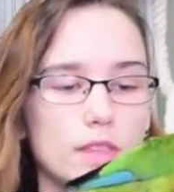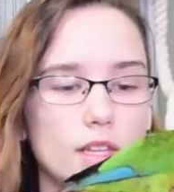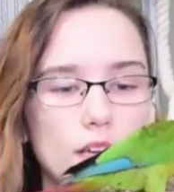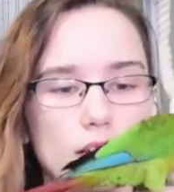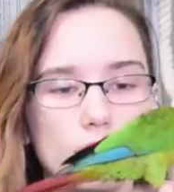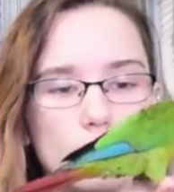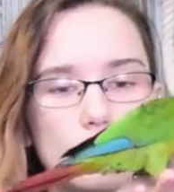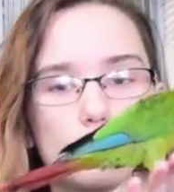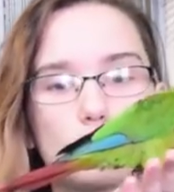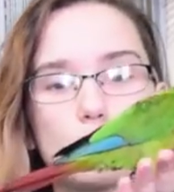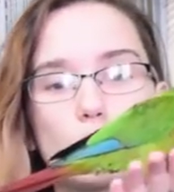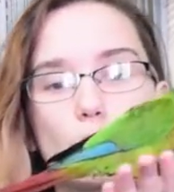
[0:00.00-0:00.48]

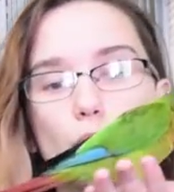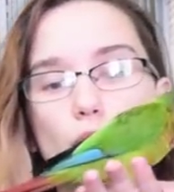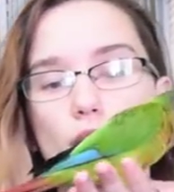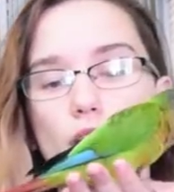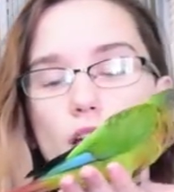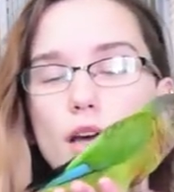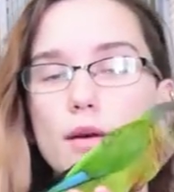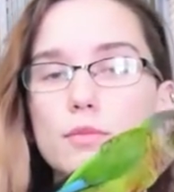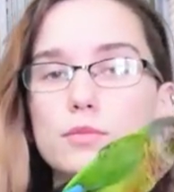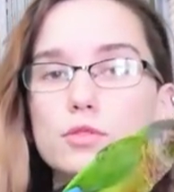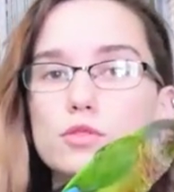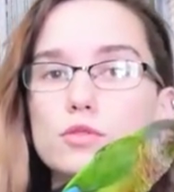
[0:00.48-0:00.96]
But when
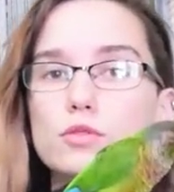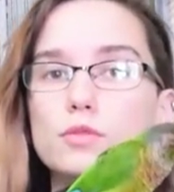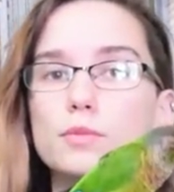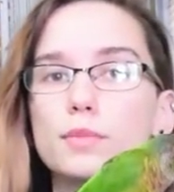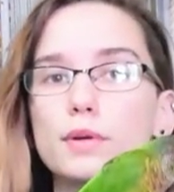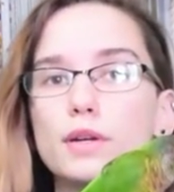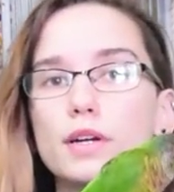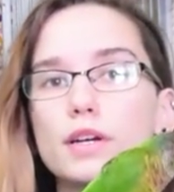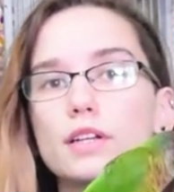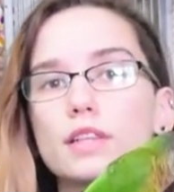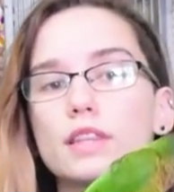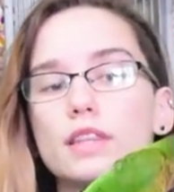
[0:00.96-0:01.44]
it comes to a
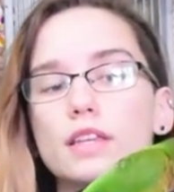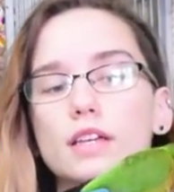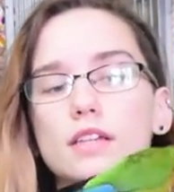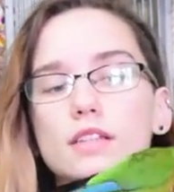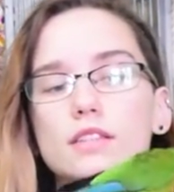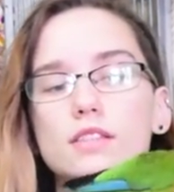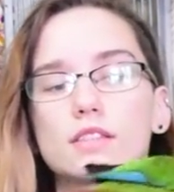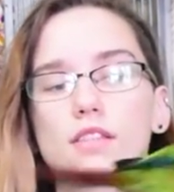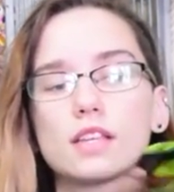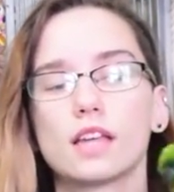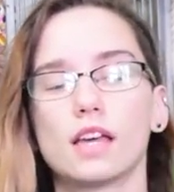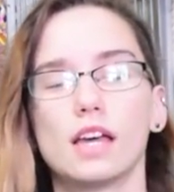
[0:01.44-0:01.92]
bird
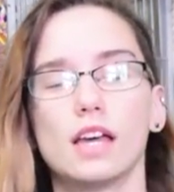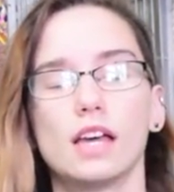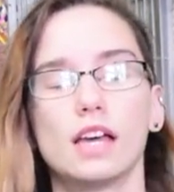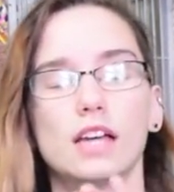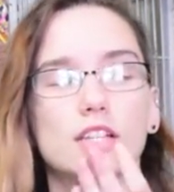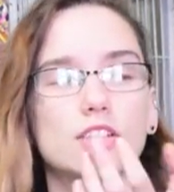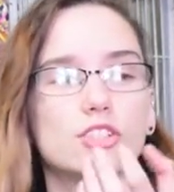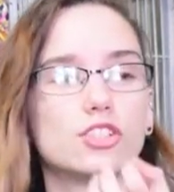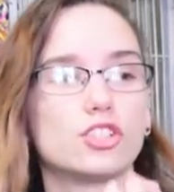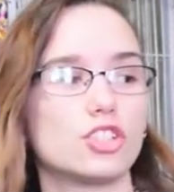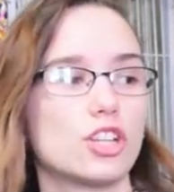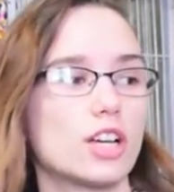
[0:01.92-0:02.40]
that's
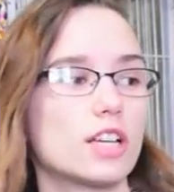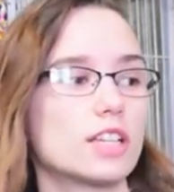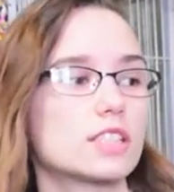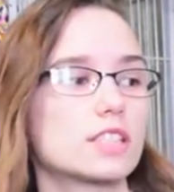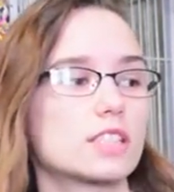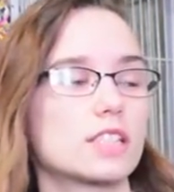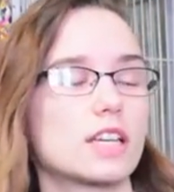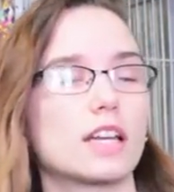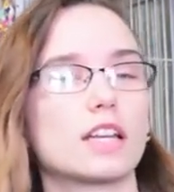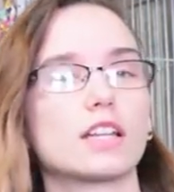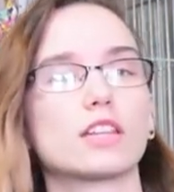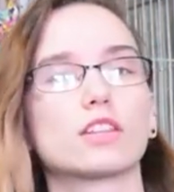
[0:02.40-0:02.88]

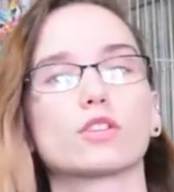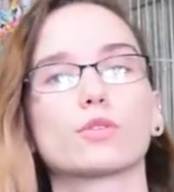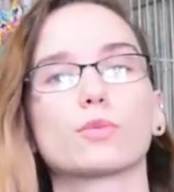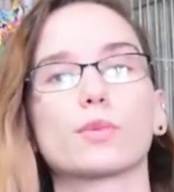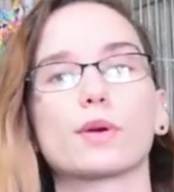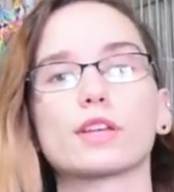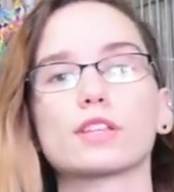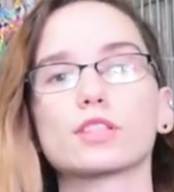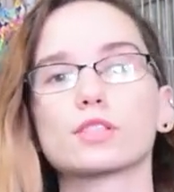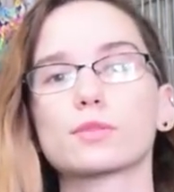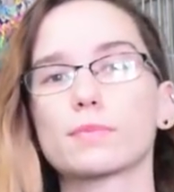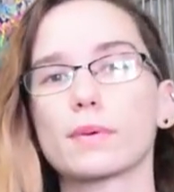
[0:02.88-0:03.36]
just getting their
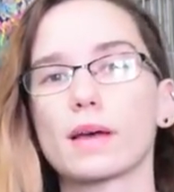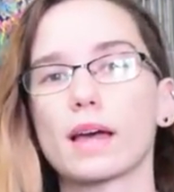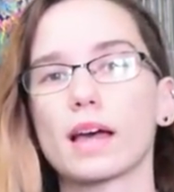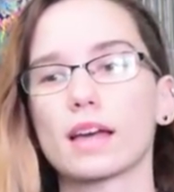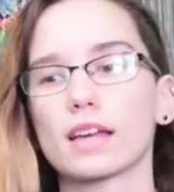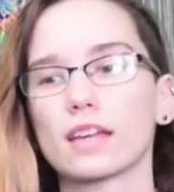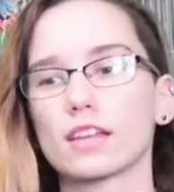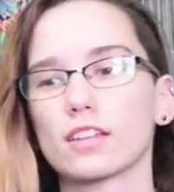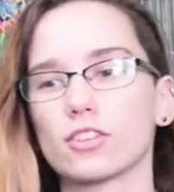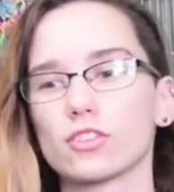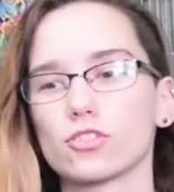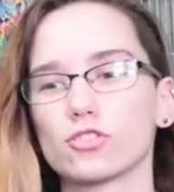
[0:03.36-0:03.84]
wings
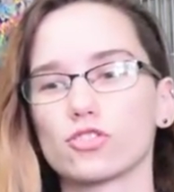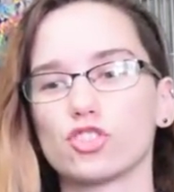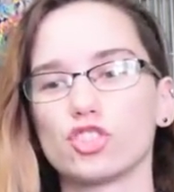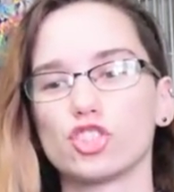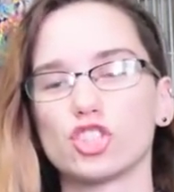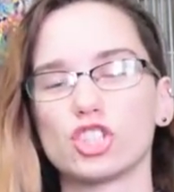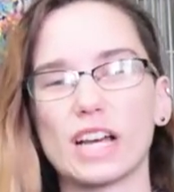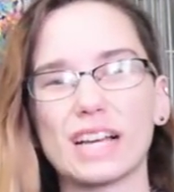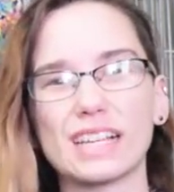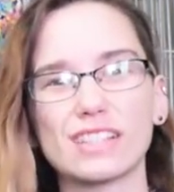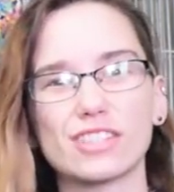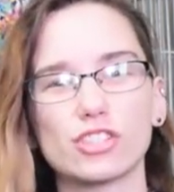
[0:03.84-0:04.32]
back and they're
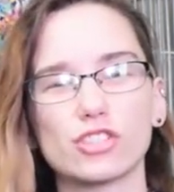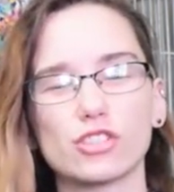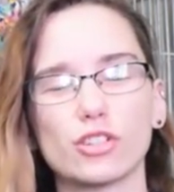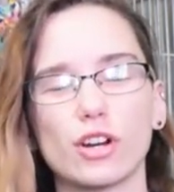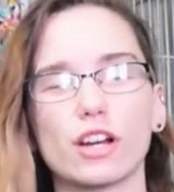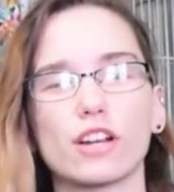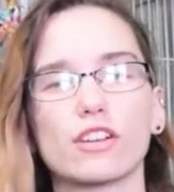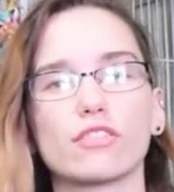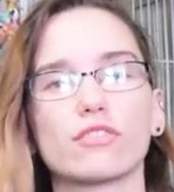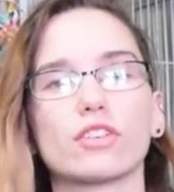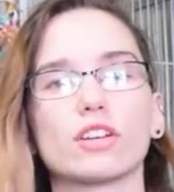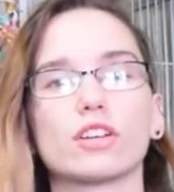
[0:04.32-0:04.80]
just
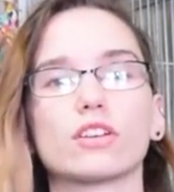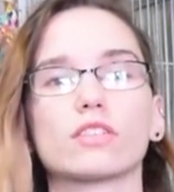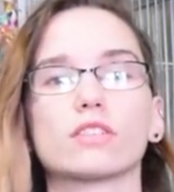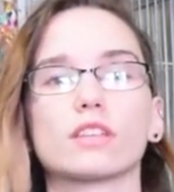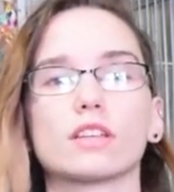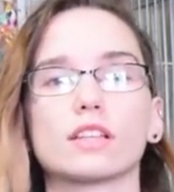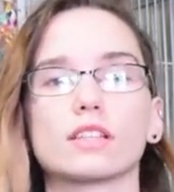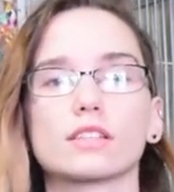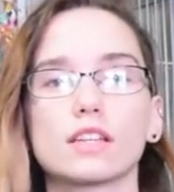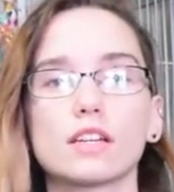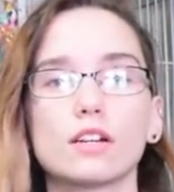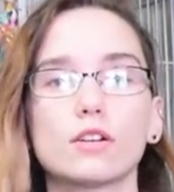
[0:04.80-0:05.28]
trying to figure
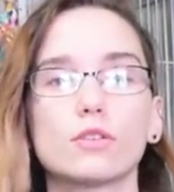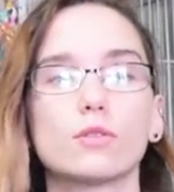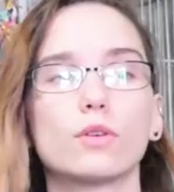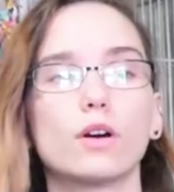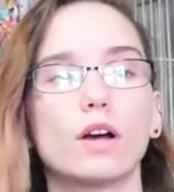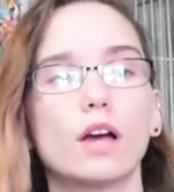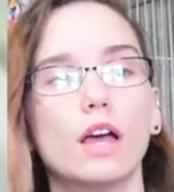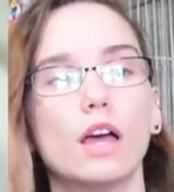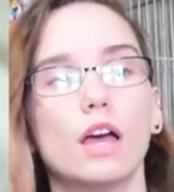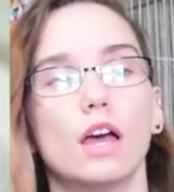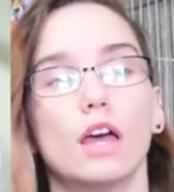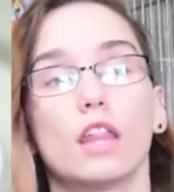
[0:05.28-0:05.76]
things
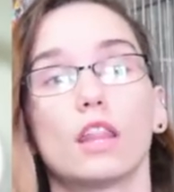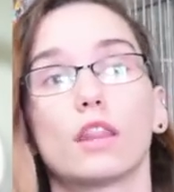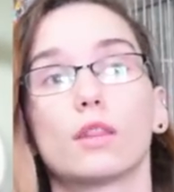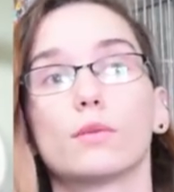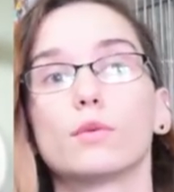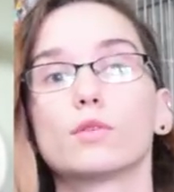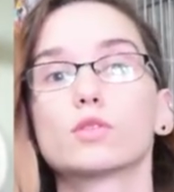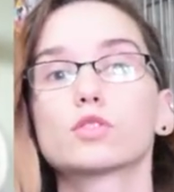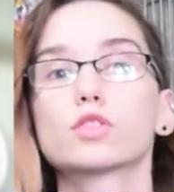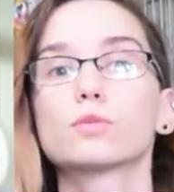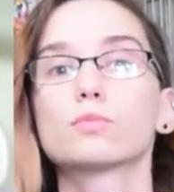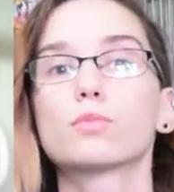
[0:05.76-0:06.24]
out, the
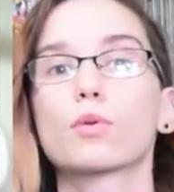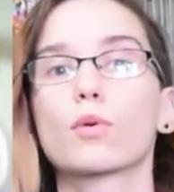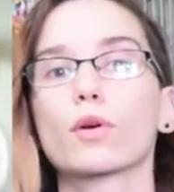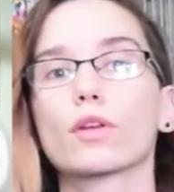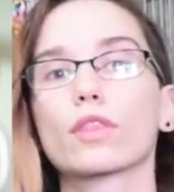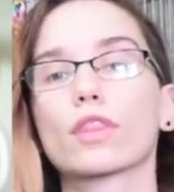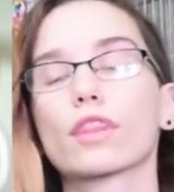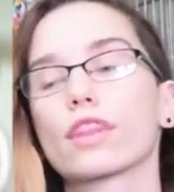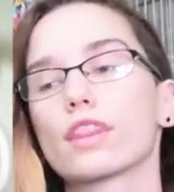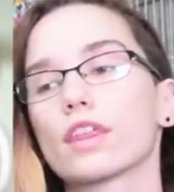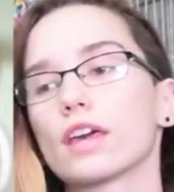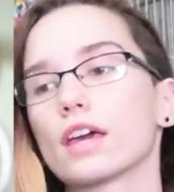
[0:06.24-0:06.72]
most
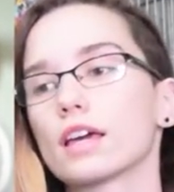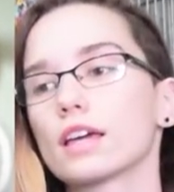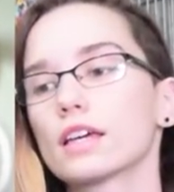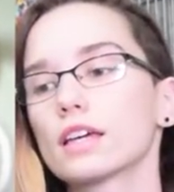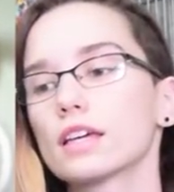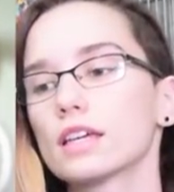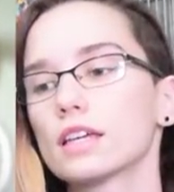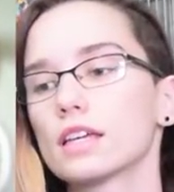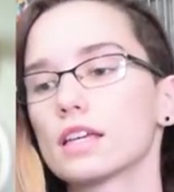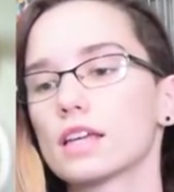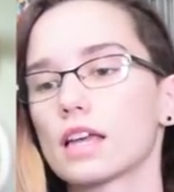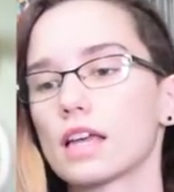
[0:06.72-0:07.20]
important
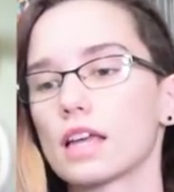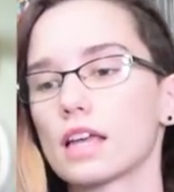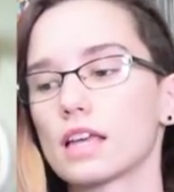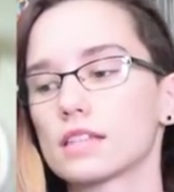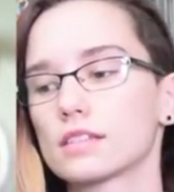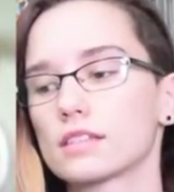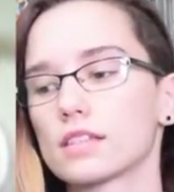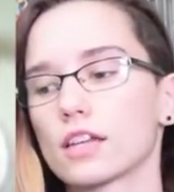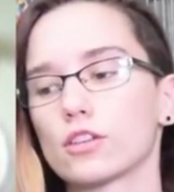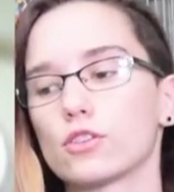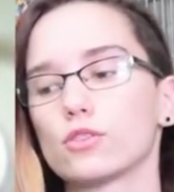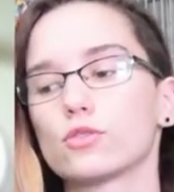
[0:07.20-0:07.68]
thing
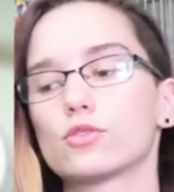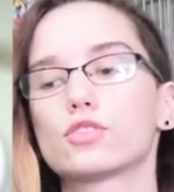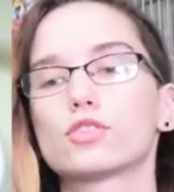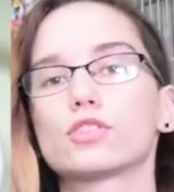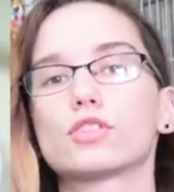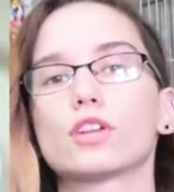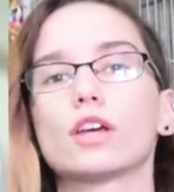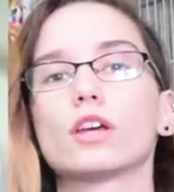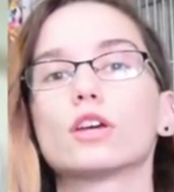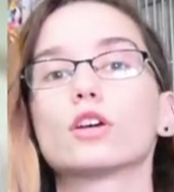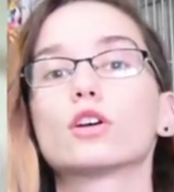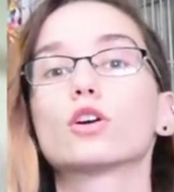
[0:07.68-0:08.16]
is that you
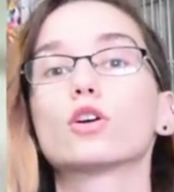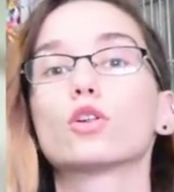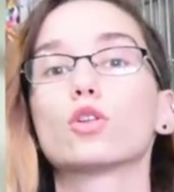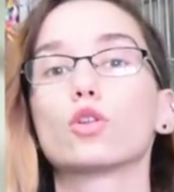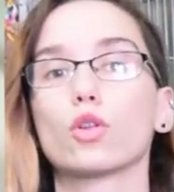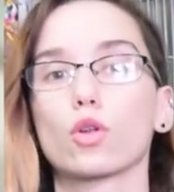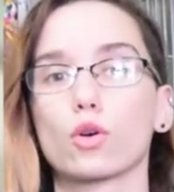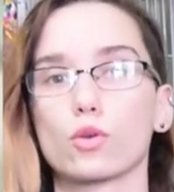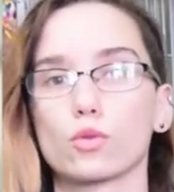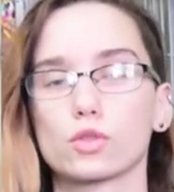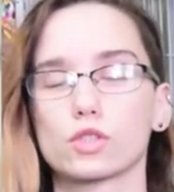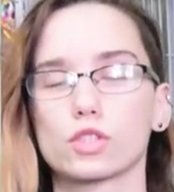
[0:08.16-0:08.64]
stay
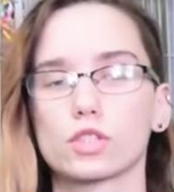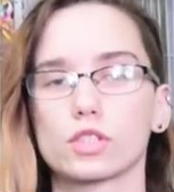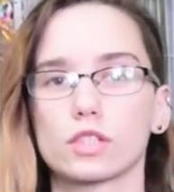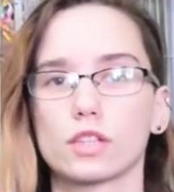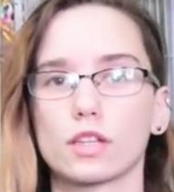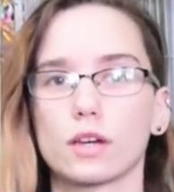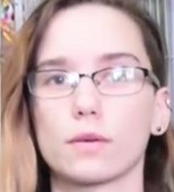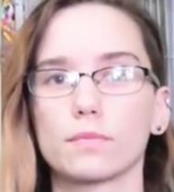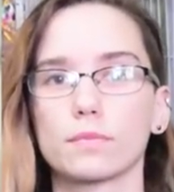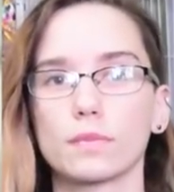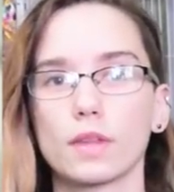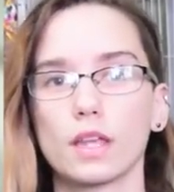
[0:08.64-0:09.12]
close to
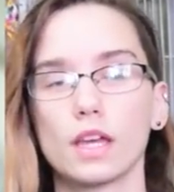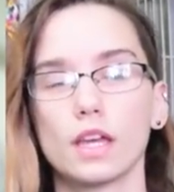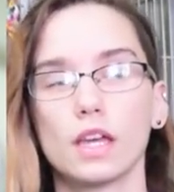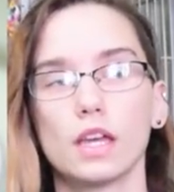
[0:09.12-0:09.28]
them.